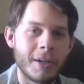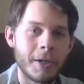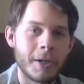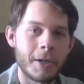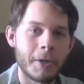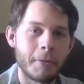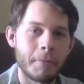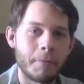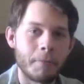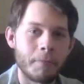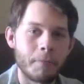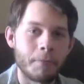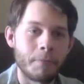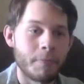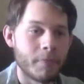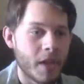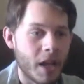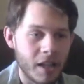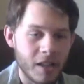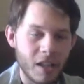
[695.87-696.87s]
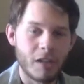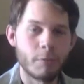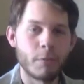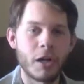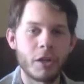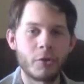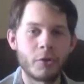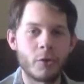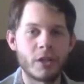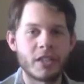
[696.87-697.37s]
I love
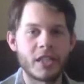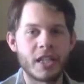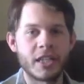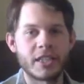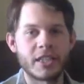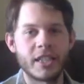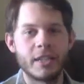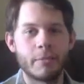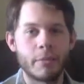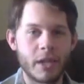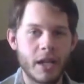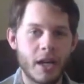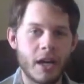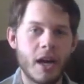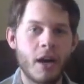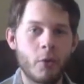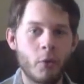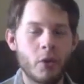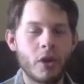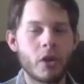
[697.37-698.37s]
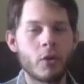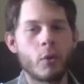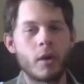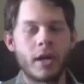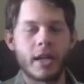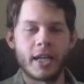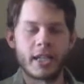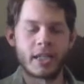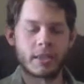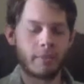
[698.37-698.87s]
my 360, but I really
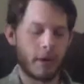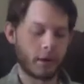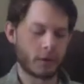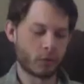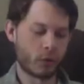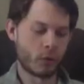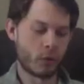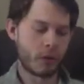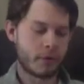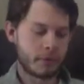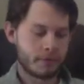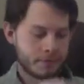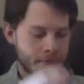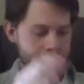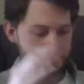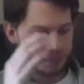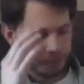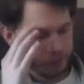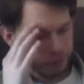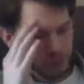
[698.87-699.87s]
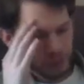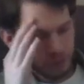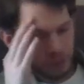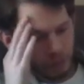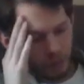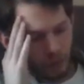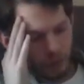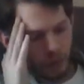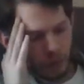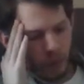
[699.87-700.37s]
want an Xbox One.
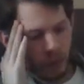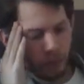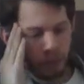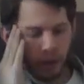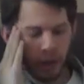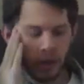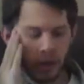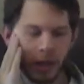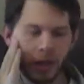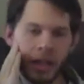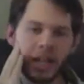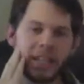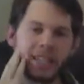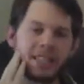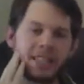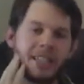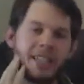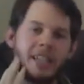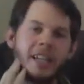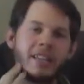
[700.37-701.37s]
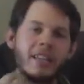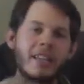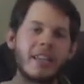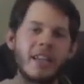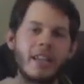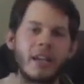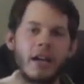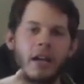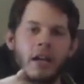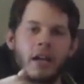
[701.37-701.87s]
But like I said, I
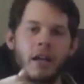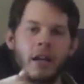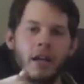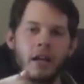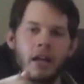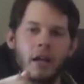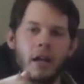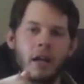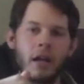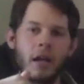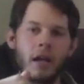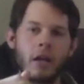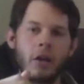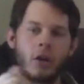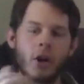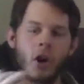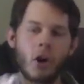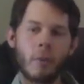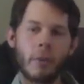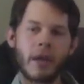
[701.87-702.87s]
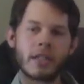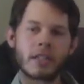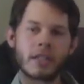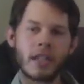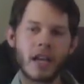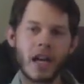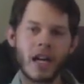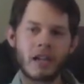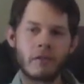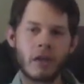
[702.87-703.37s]
think No Man's
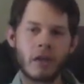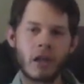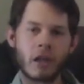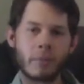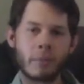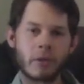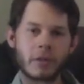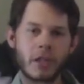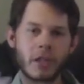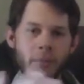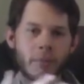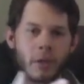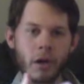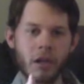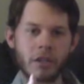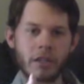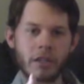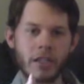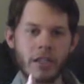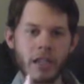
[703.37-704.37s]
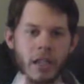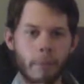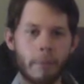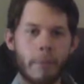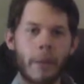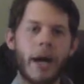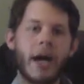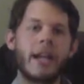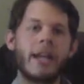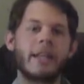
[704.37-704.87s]
Sky developers and Bungie
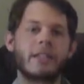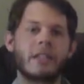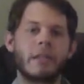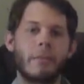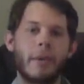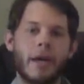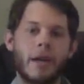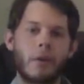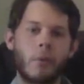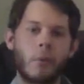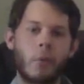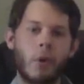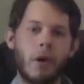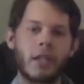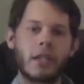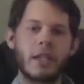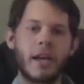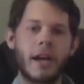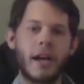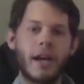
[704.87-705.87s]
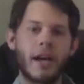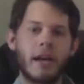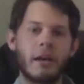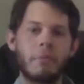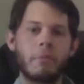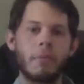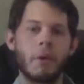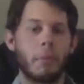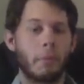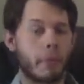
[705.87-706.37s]
combining to make one
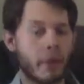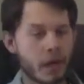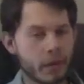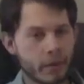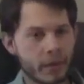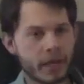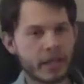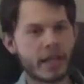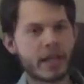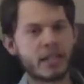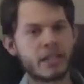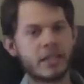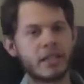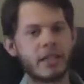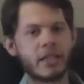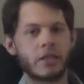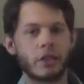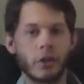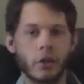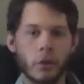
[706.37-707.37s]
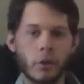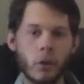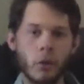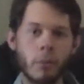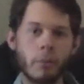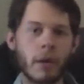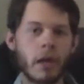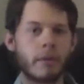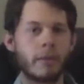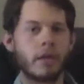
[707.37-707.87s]
game, maybe Destiny 2,
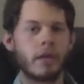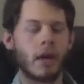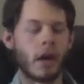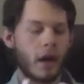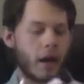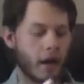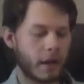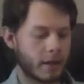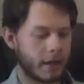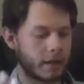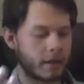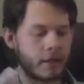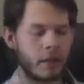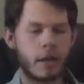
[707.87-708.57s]
maybe not.